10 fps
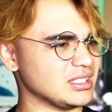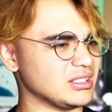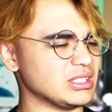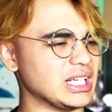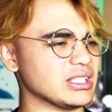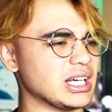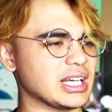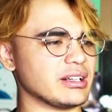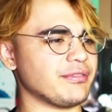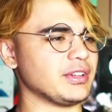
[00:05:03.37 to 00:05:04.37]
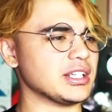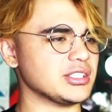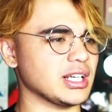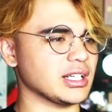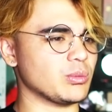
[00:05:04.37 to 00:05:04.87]
You not gonna
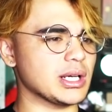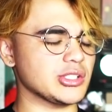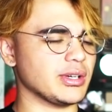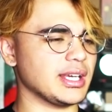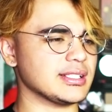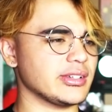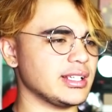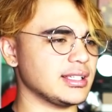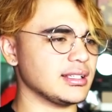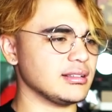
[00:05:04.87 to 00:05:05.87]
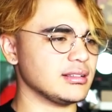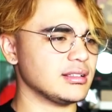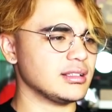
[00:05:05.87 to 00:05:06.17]
flush? You're not gonna wash your hands or anything?